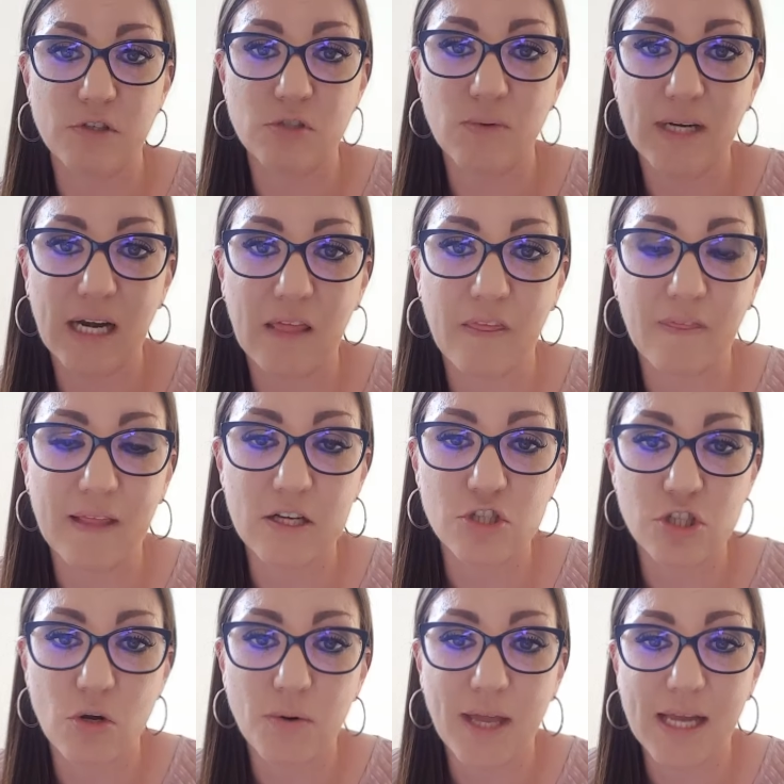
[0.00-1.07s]
if you're doing anything that
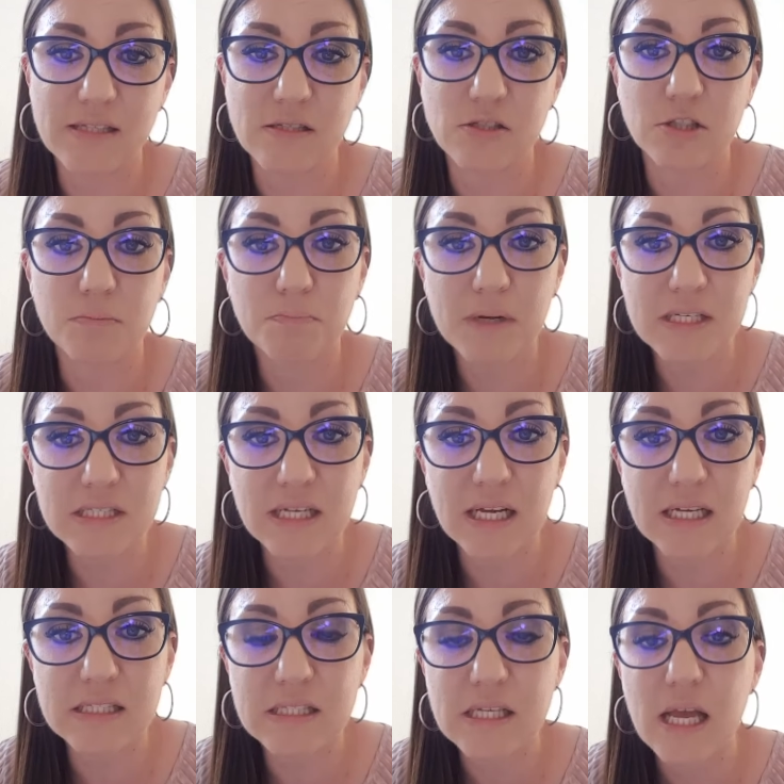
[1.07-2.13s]
showcases your
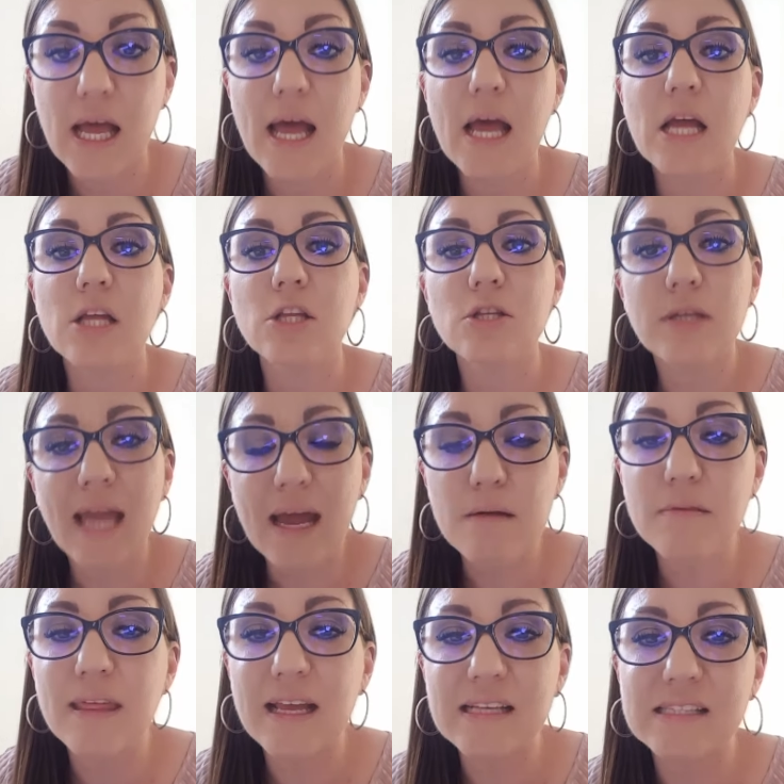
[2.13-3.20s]
business,
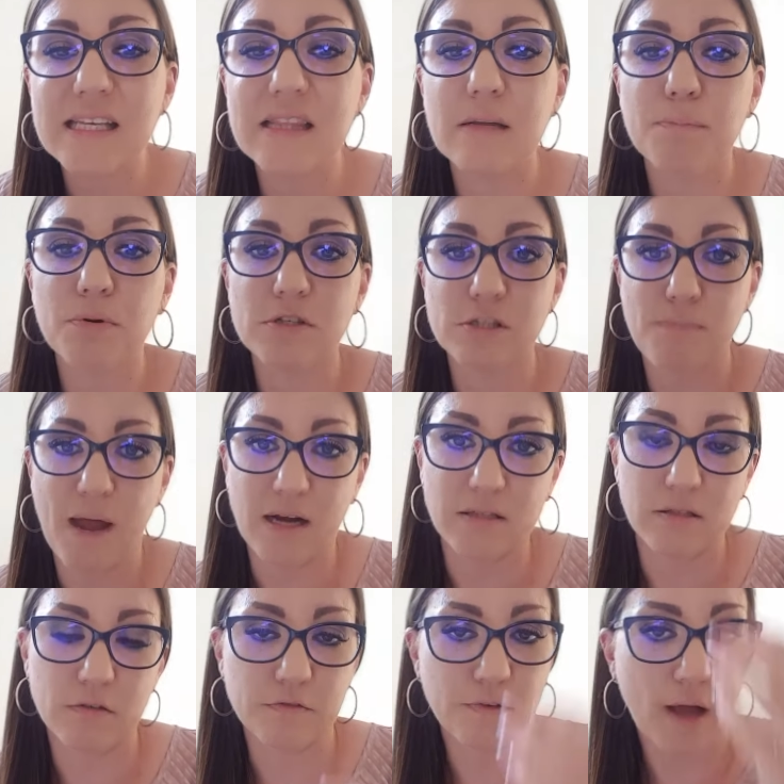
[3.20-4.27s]
get things in the
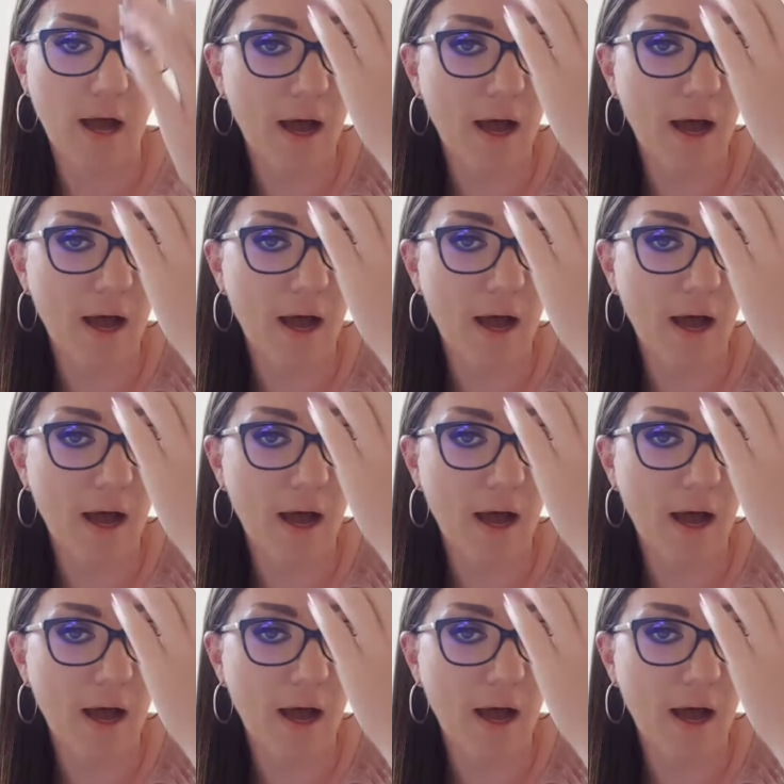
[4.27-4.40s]
perspective.